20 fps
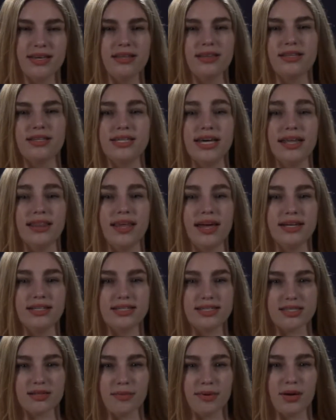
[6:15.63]
The deadline to
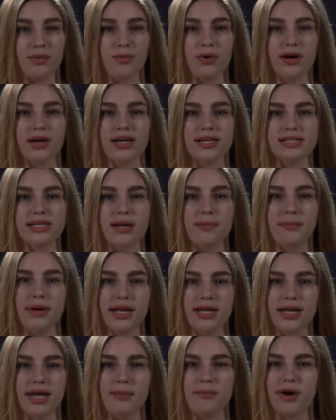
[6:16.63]
submit work is on
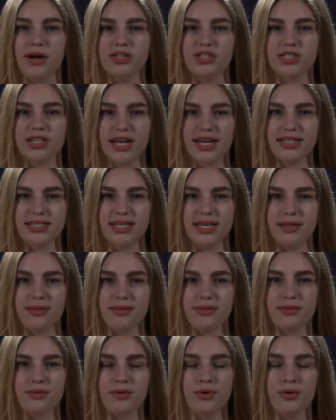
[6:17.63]
Monday, March 19th.